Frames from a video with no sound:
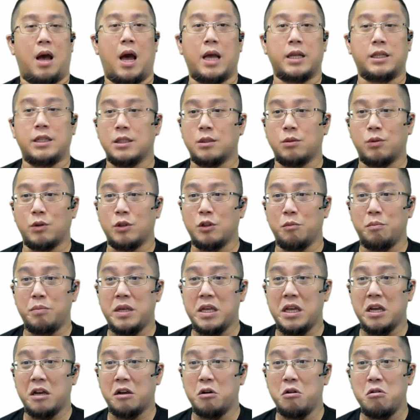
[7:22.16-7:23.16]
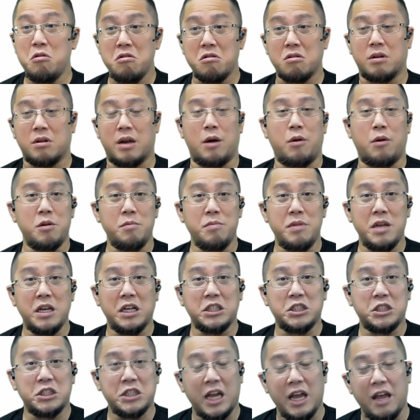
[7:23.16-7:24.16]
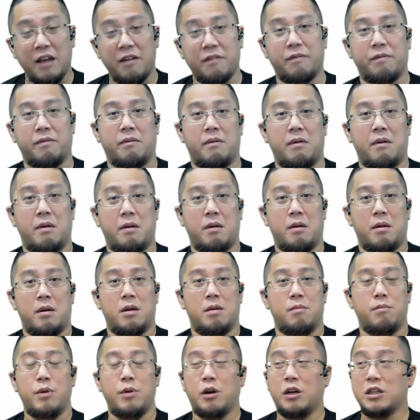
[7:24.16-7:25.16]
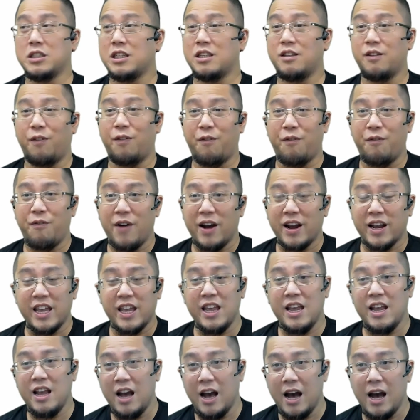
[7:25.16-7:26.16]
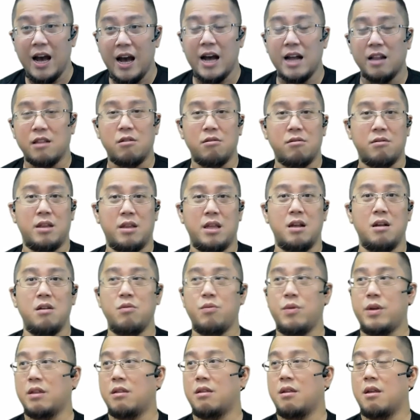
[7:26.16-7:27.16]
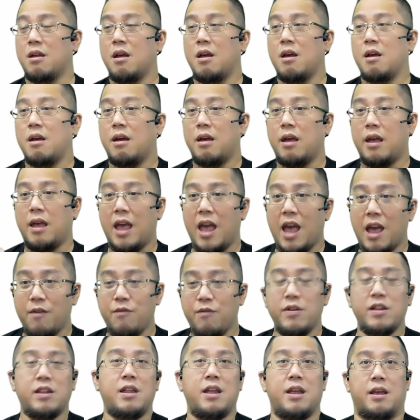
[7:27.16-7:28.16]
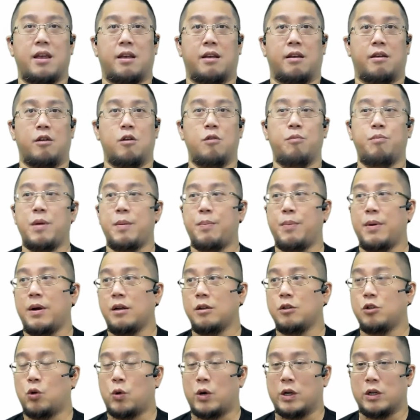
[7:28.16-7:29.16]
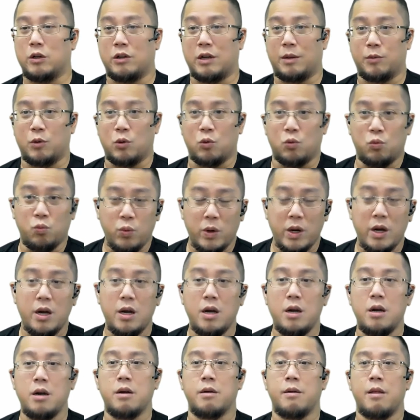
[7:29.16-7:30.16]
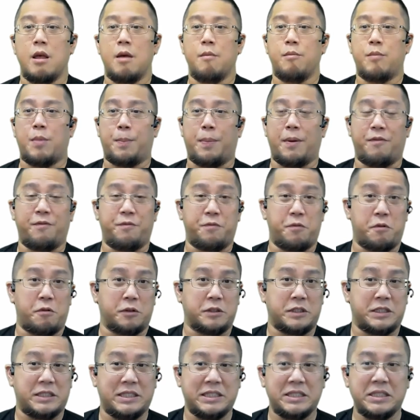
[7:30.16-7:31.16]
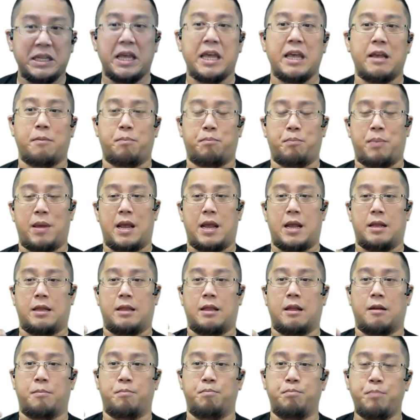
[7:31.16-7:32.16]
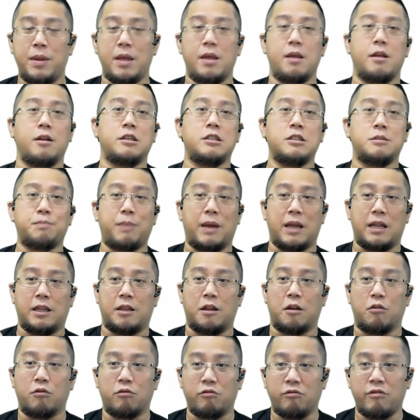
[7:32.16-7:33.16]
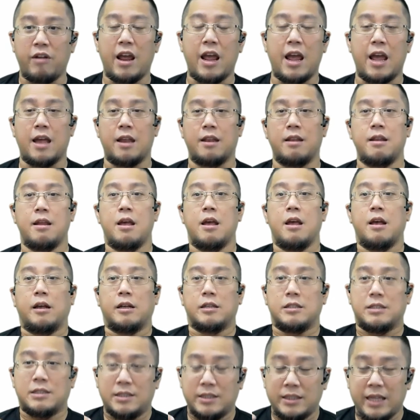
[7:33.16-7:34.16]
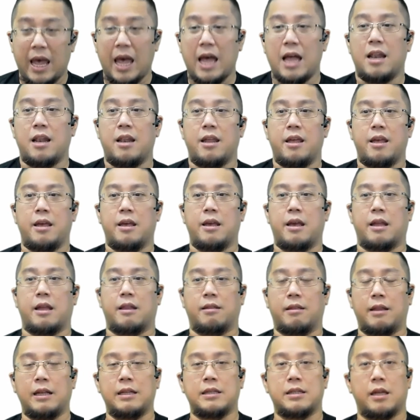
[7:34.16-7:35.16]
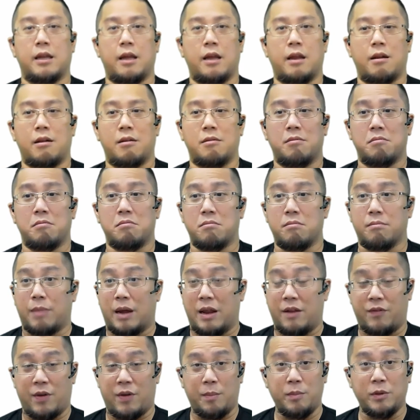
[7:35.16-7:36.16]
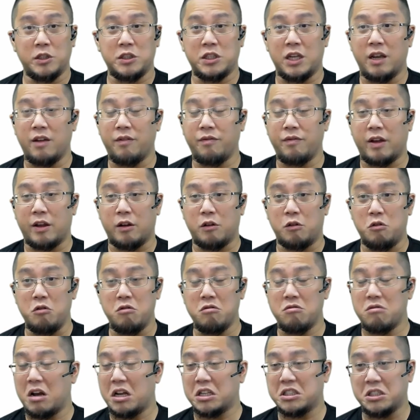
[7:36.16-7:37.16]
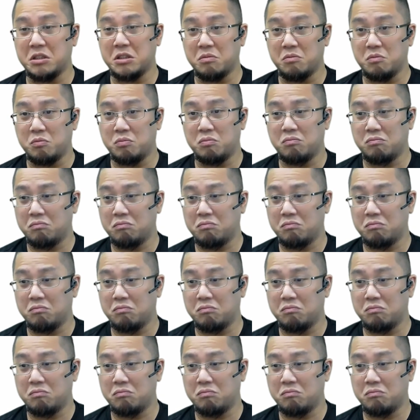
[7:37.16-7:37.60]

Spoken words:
I just want to be a cook. I want to be a chef. Because it's fucking hard to deal with everything. You know, people don't want to come to work. People fall sick, paying the bills, paying the rent, selling and things like that. But if I'm a chef and cook, I just